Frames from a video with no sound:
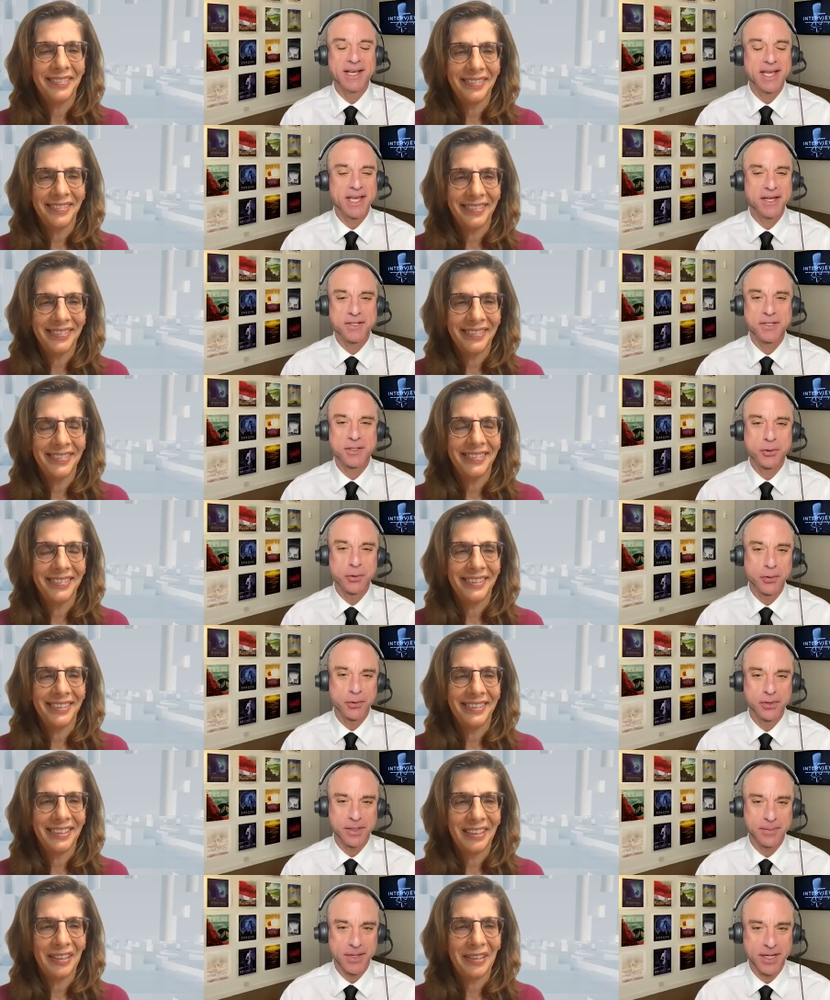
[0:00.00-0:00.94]
Speaker 1: It has
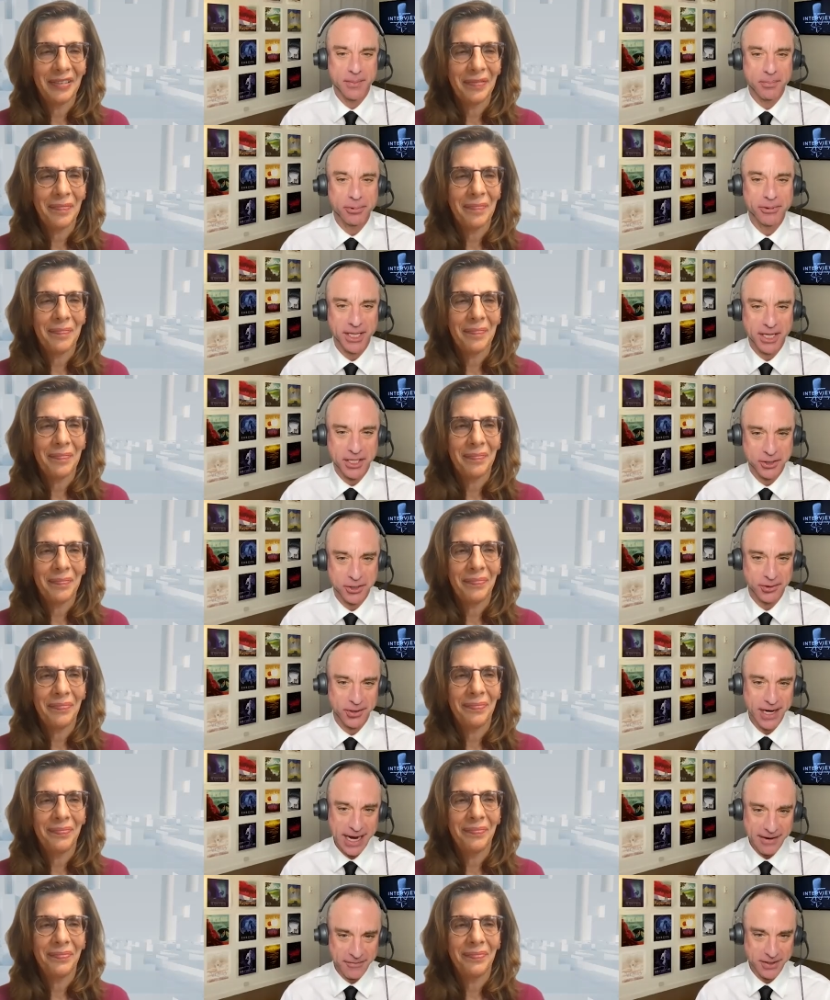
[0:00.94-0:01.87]
truly been a pleasure
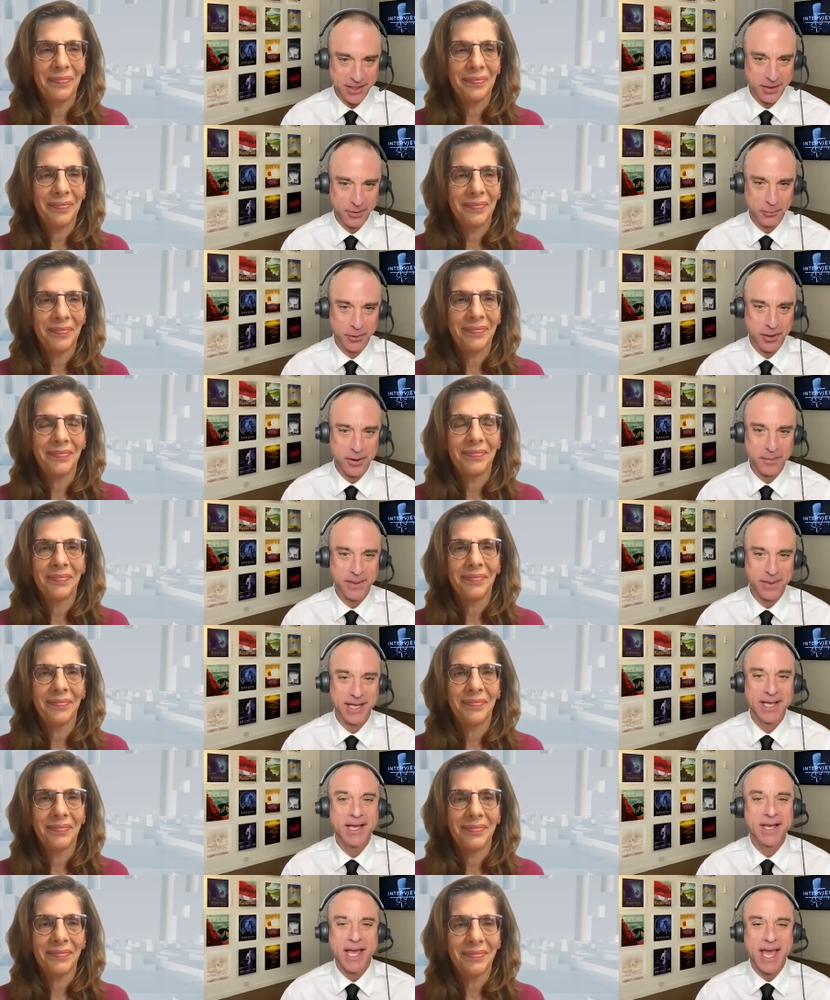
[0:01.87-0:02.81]
having you with
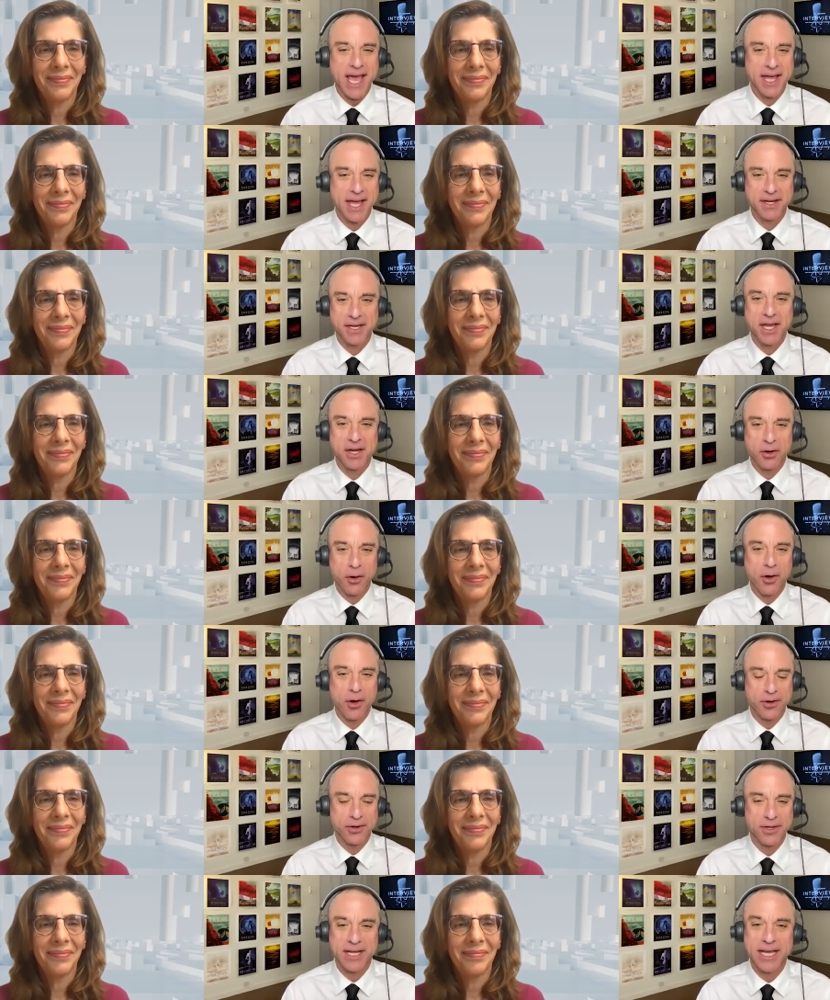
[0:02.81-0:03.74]
me and an
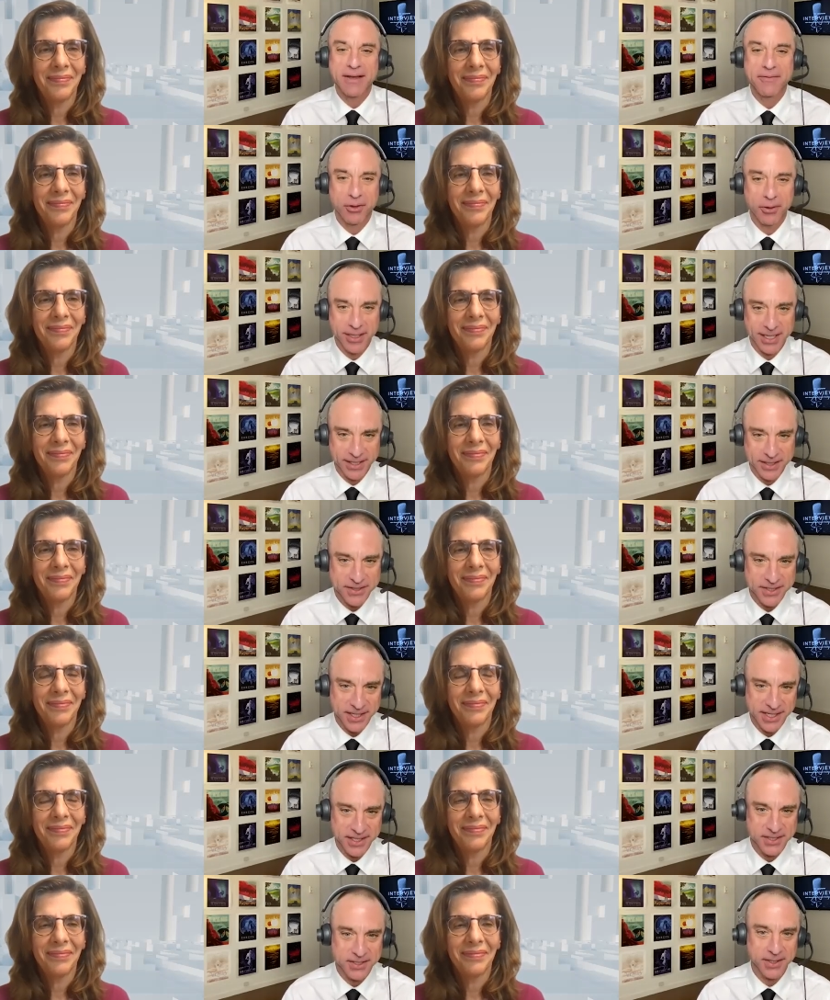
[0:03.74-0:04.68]
honor to have your
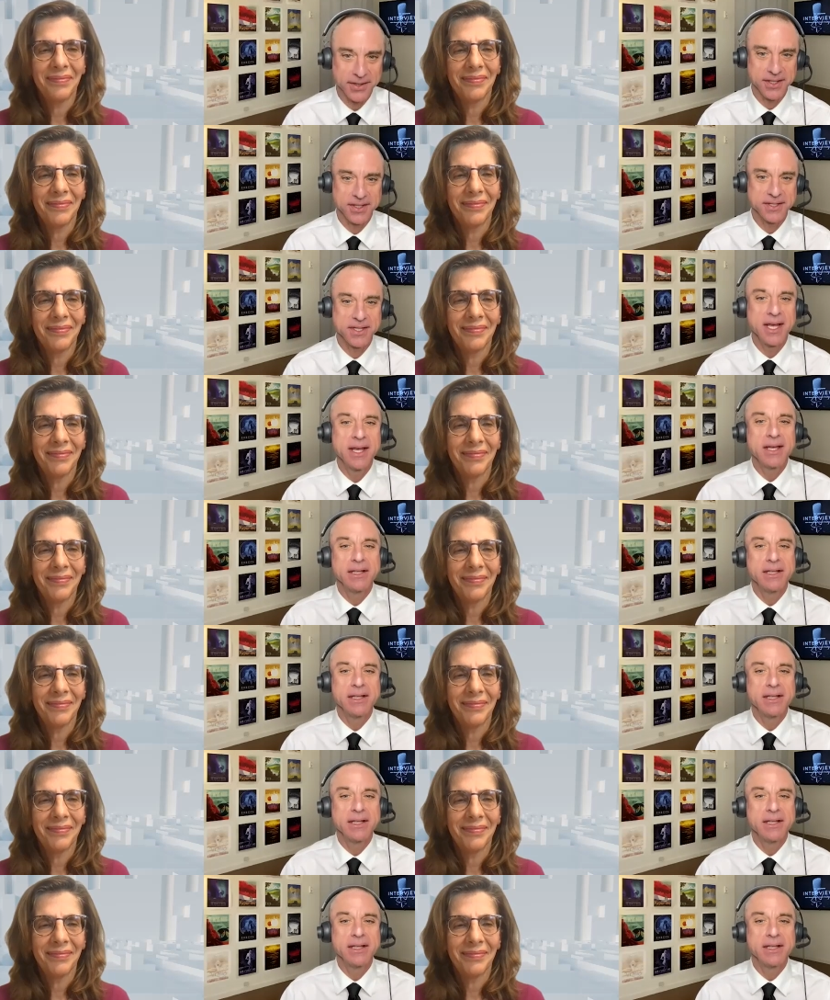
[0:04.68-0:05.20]
insights on this.